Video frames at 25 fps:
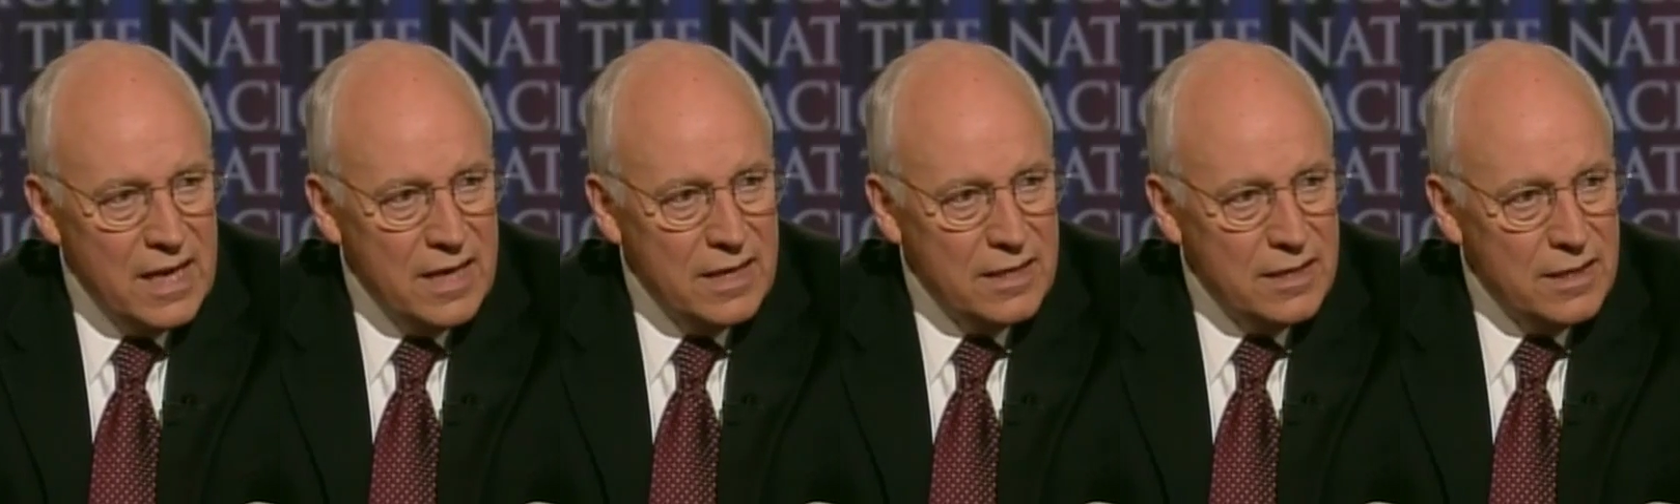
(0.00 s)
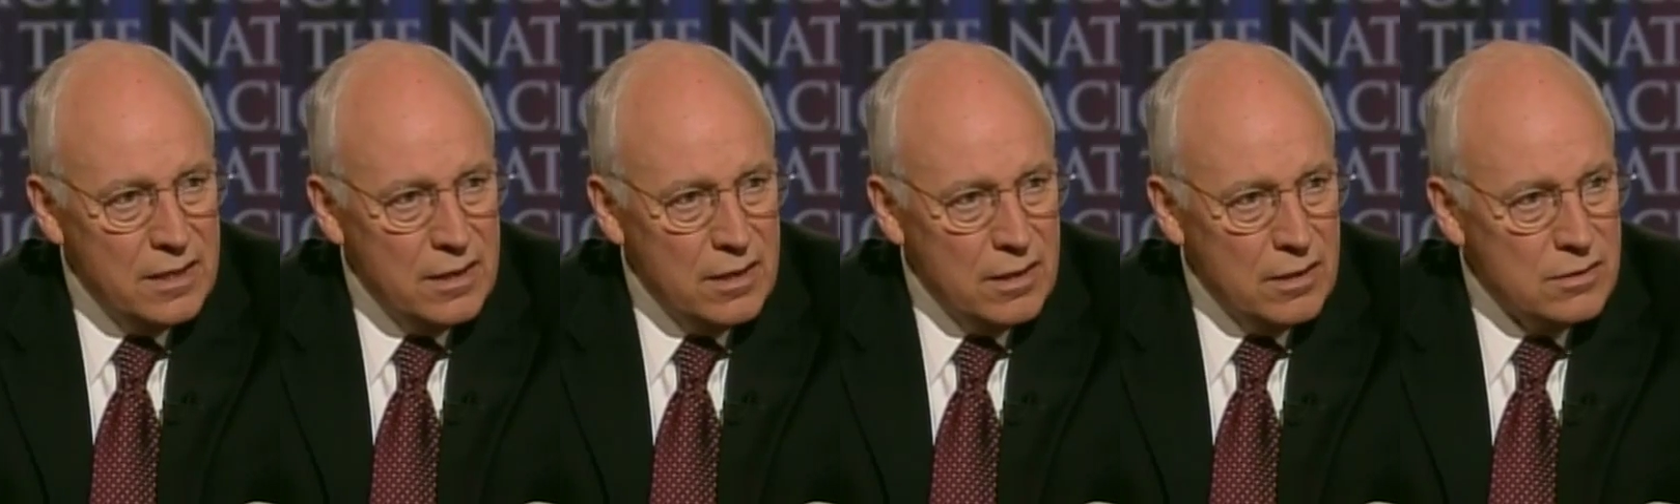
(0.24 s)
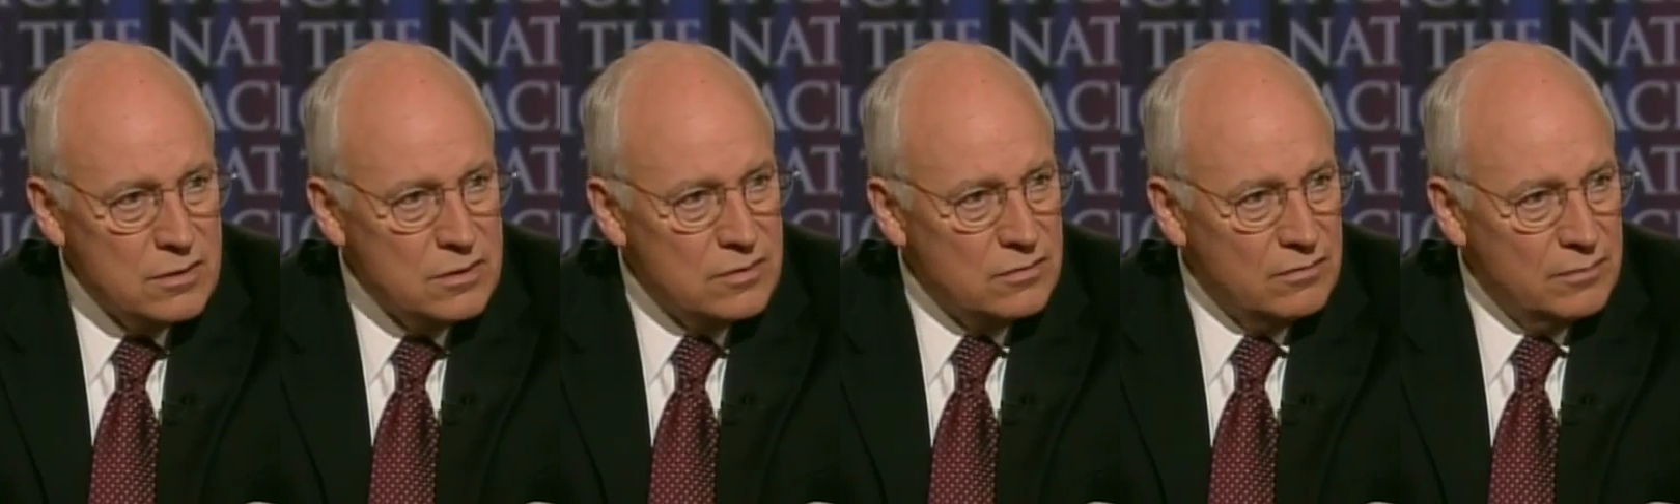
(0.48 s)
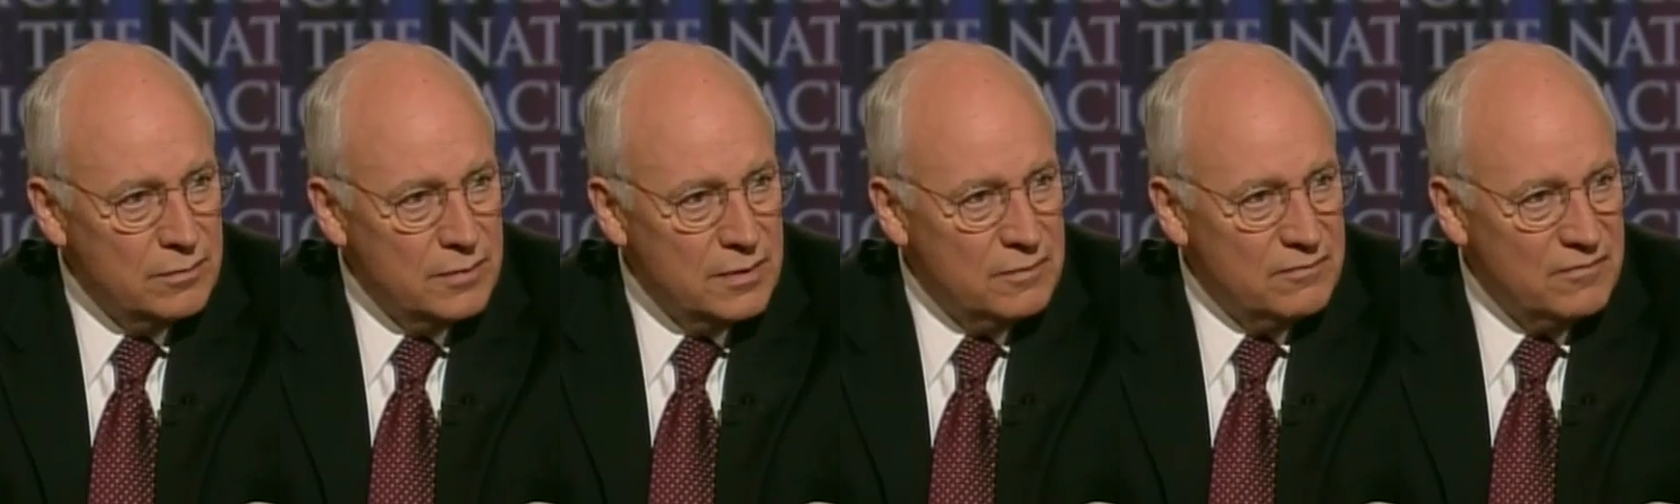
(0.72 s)
eight years
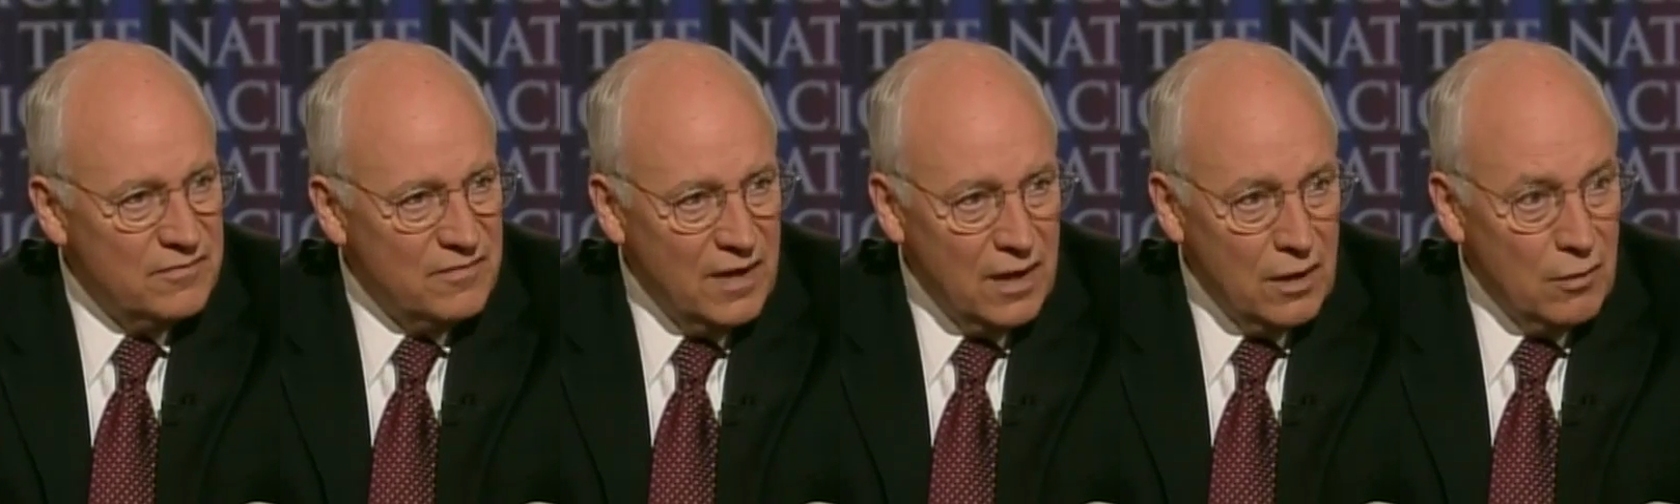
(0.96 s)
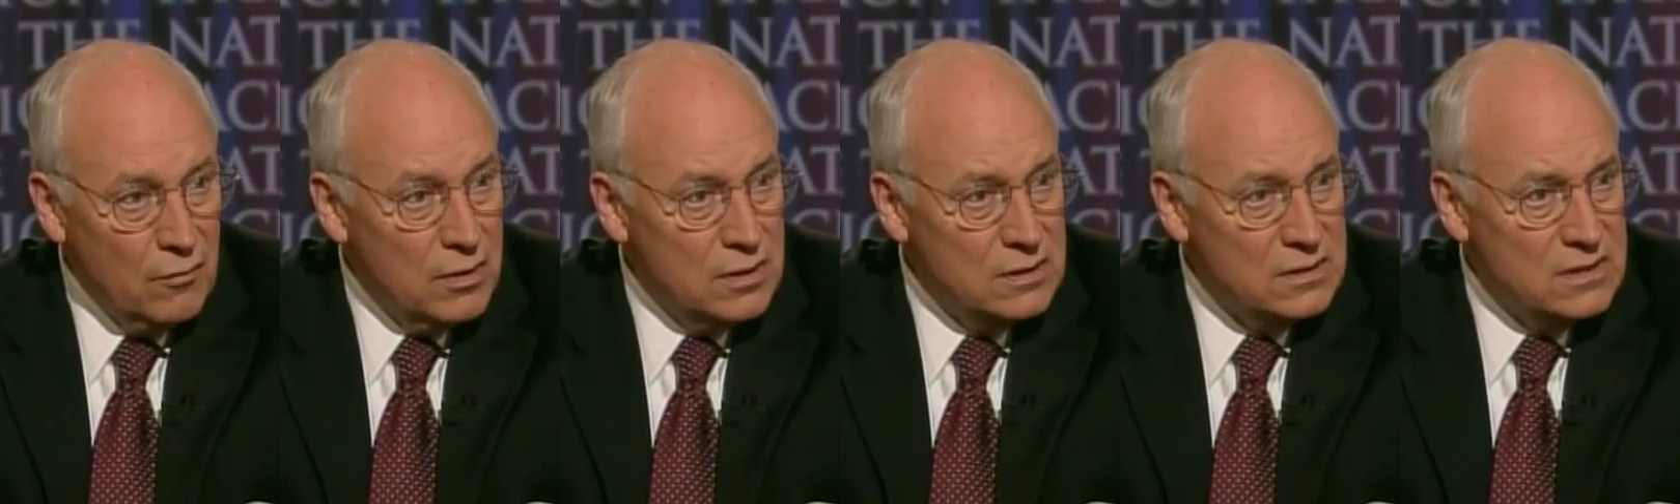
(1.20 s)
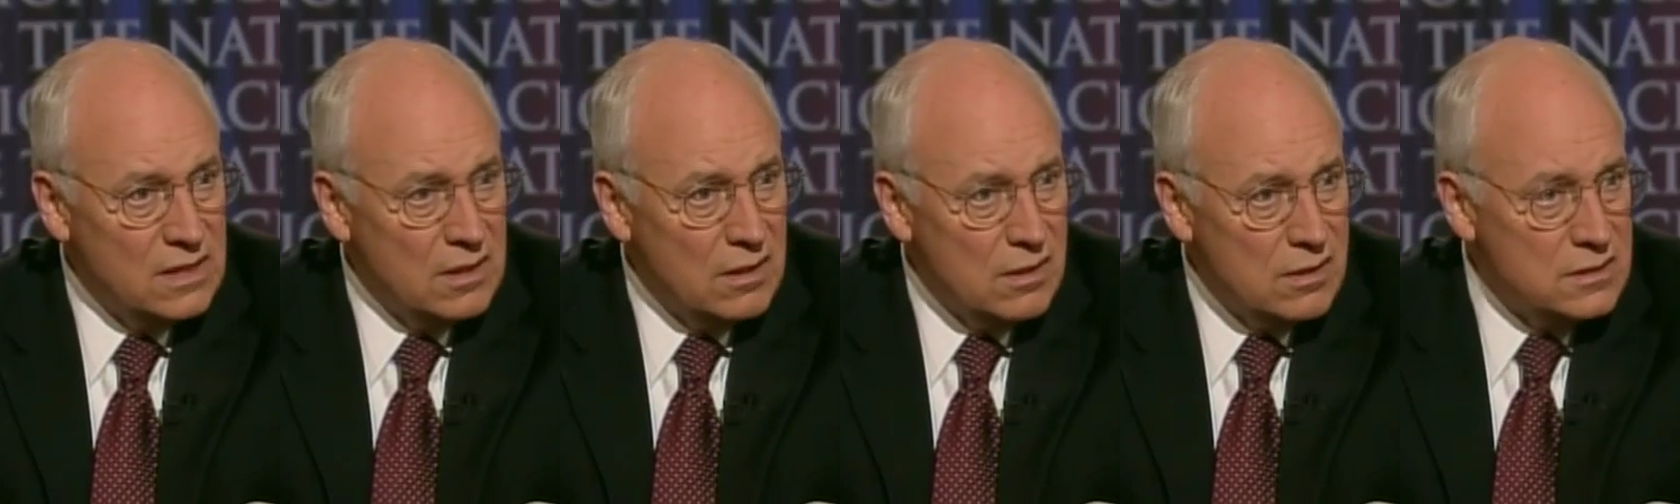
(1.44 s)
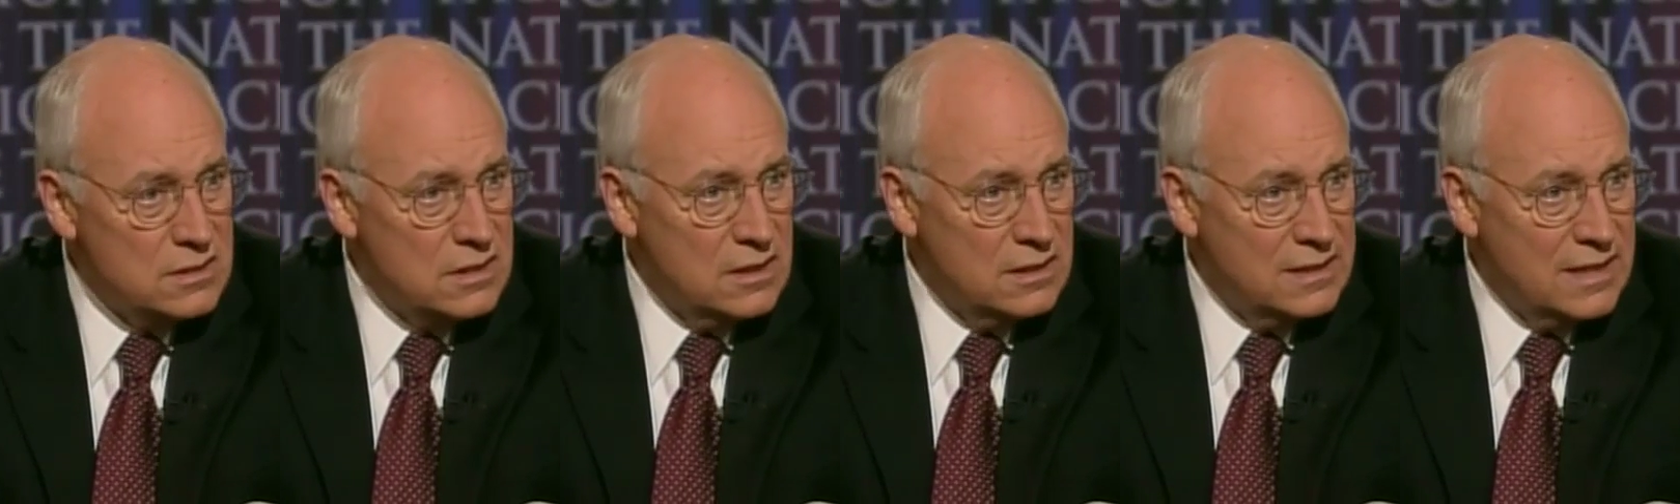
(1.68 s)
from a follow-on
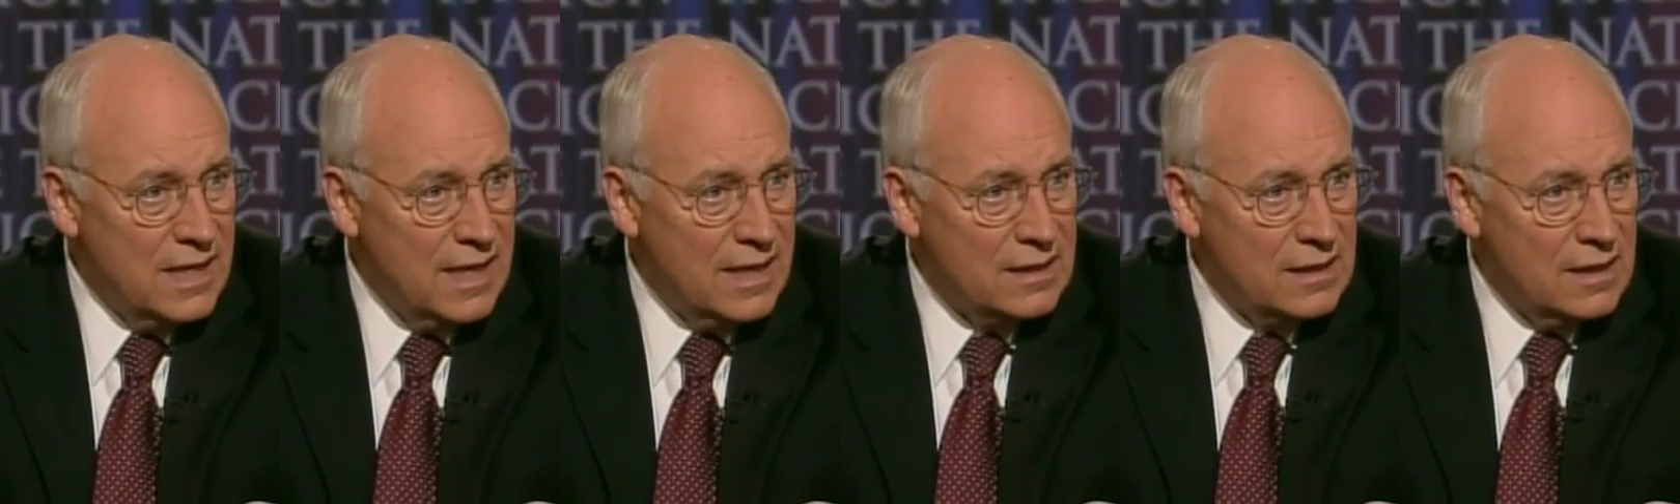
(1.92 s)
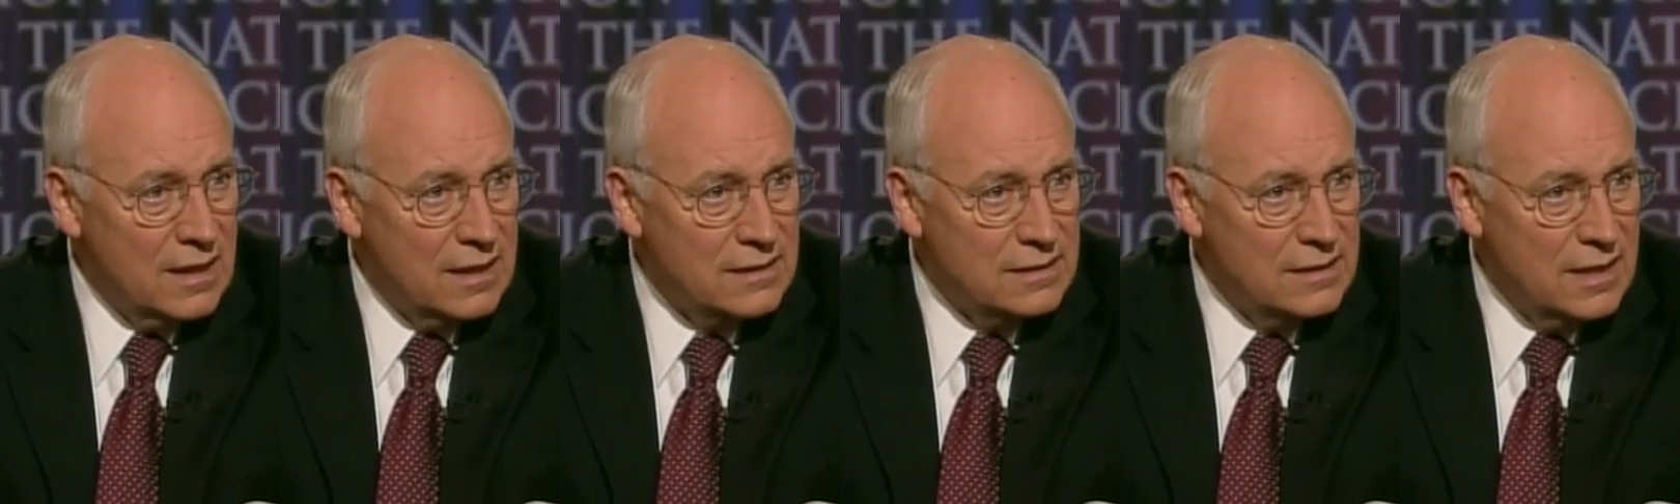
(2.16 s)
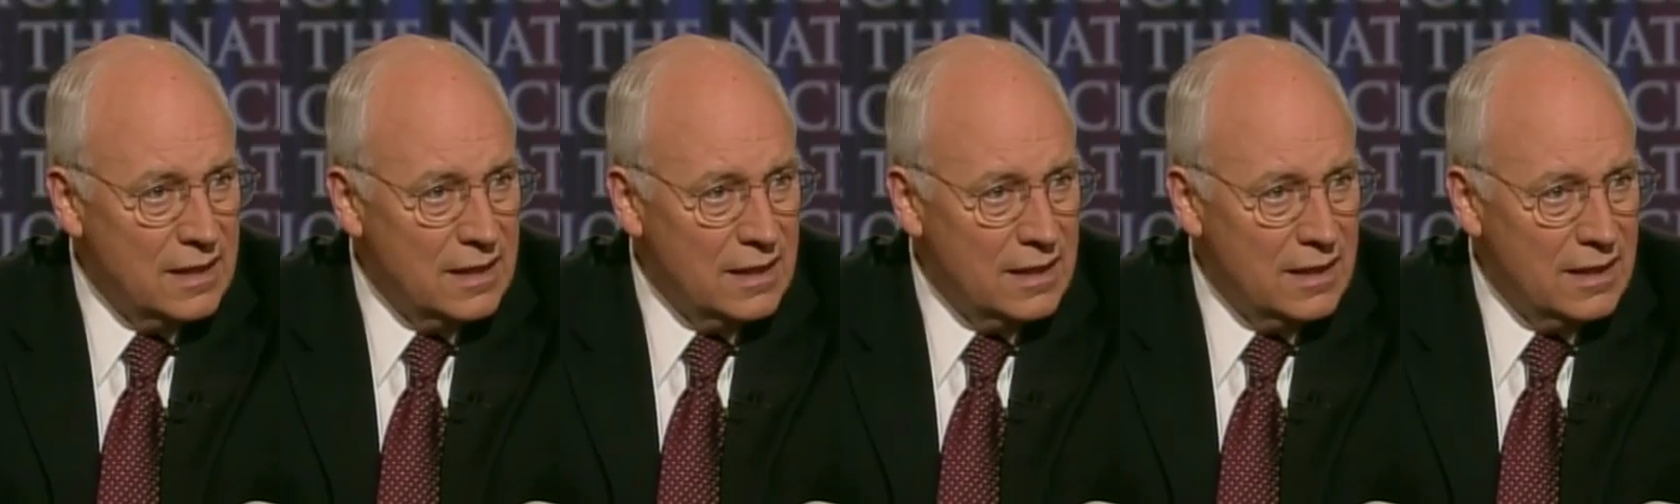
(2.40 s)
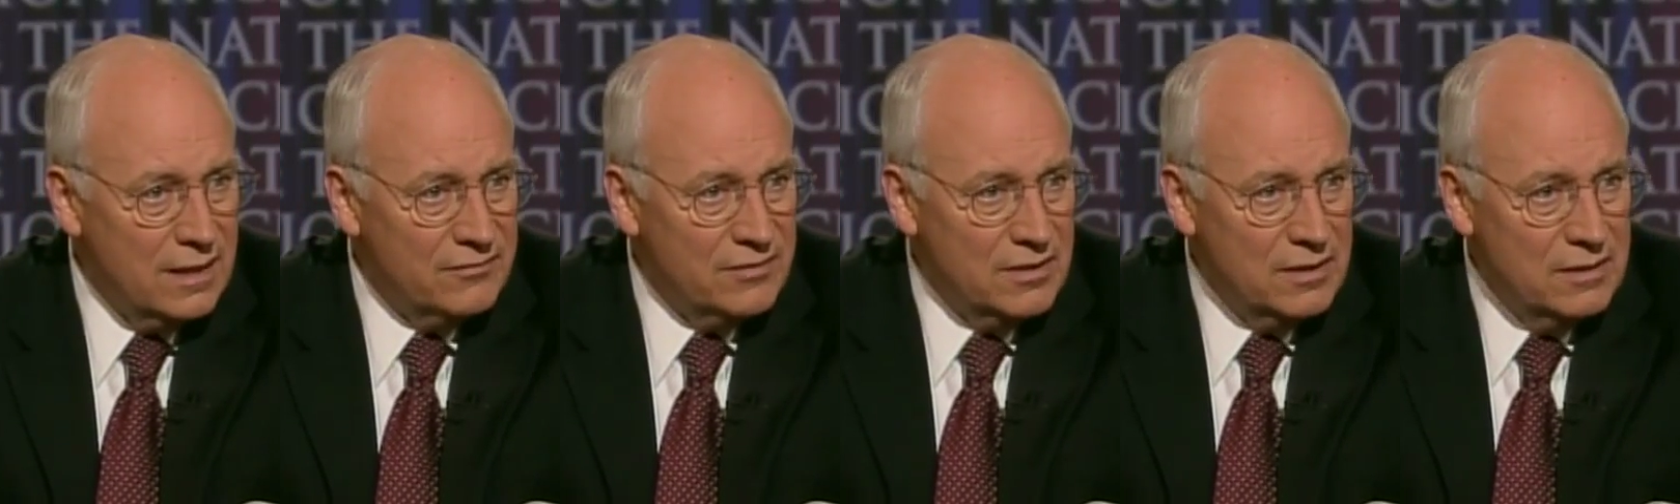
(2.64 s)
terrorist attack like
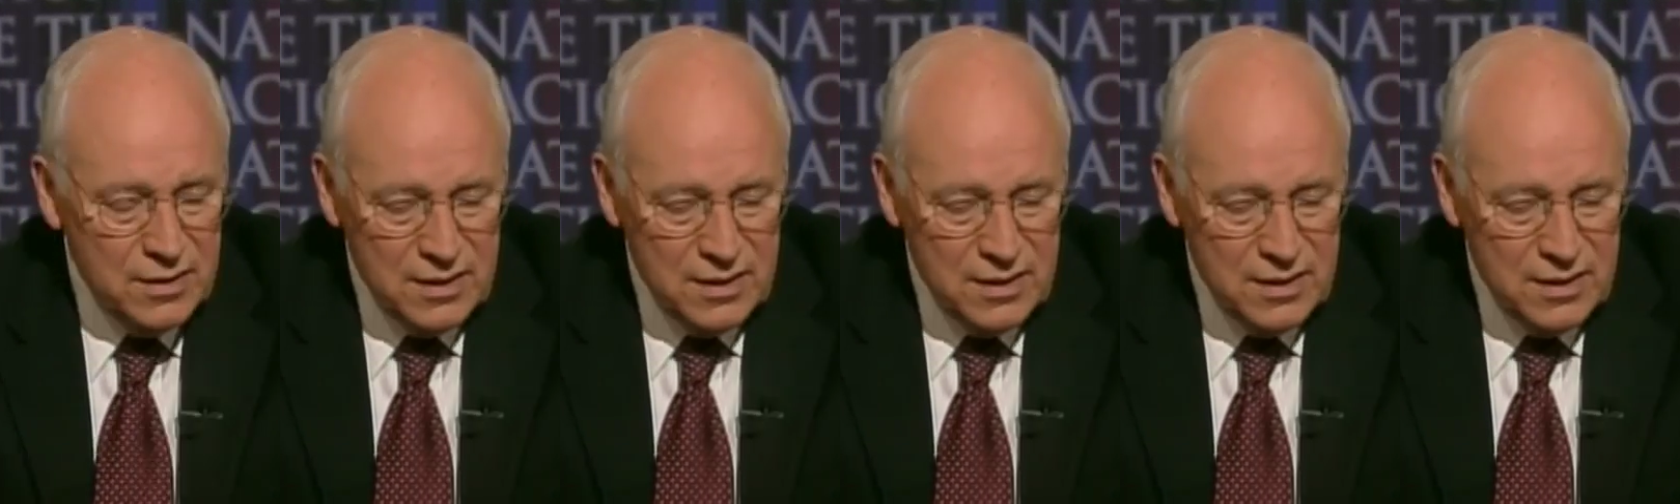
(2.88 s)
9/11.